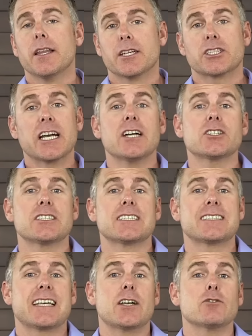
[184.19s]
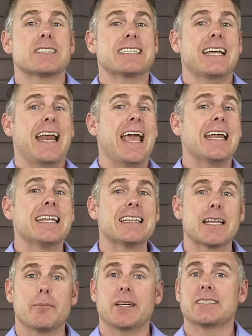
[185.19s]
The challenge is they don't set any
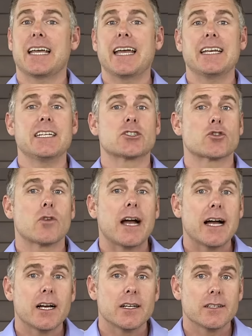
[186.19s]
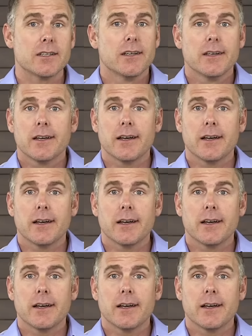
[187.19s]
limits, any trial,